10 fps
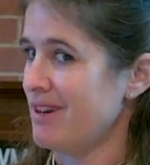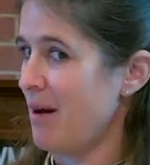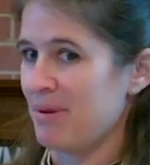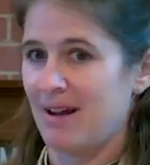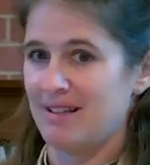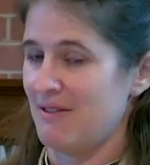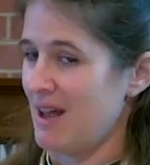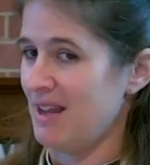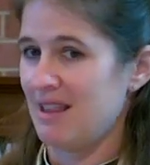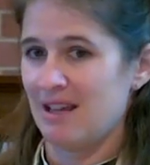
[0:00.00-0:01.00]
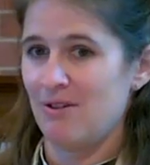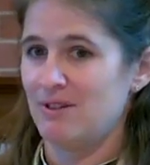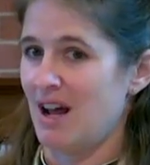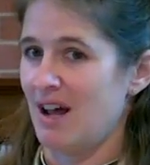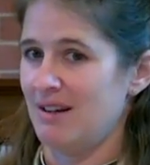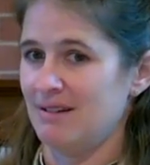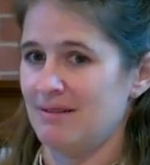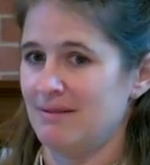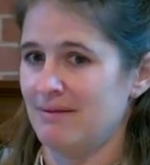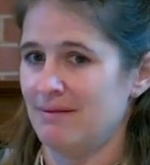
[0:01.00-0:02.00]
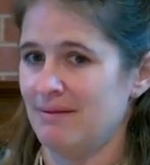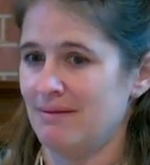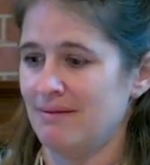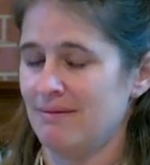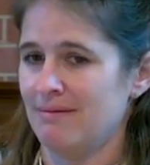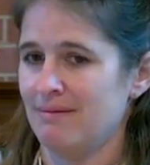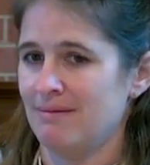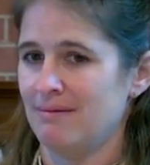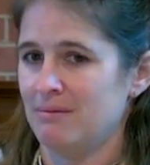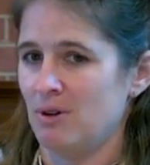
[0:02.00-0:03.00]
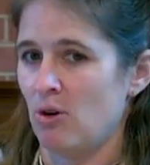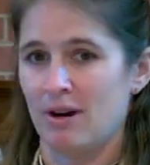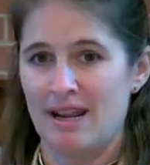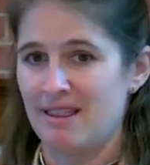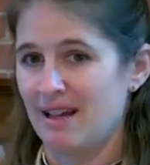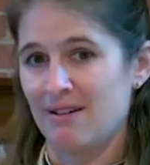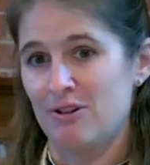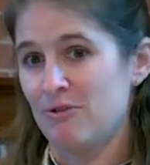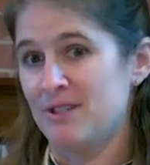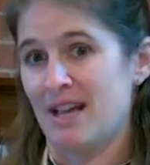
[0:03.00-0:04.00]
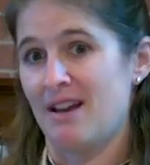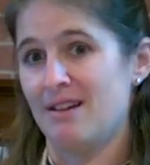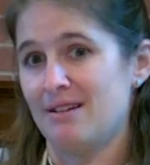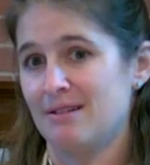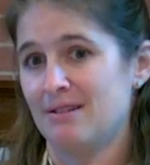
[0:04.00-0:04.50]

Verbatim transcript: Not because of anything you've done or anything that you've said,